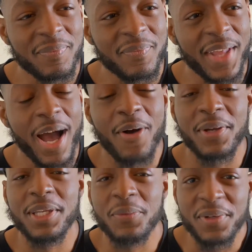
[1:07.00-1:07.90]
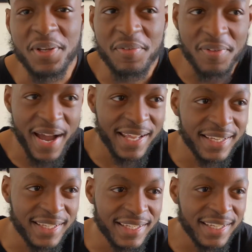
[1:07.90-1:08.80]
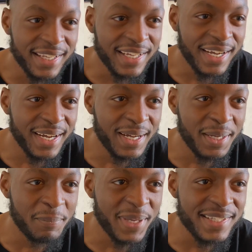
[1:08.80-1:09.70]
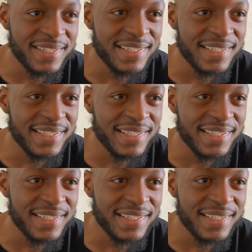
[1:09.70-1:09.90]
how he would define it, and